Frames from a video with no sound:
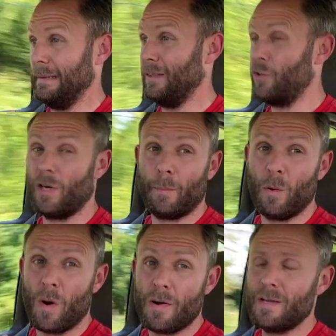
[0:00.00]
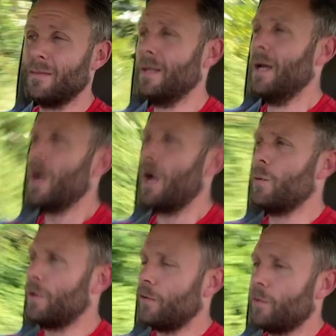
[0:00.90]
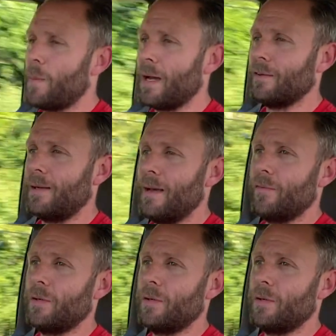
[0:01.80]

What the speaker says: Should I be worried? I would expect a level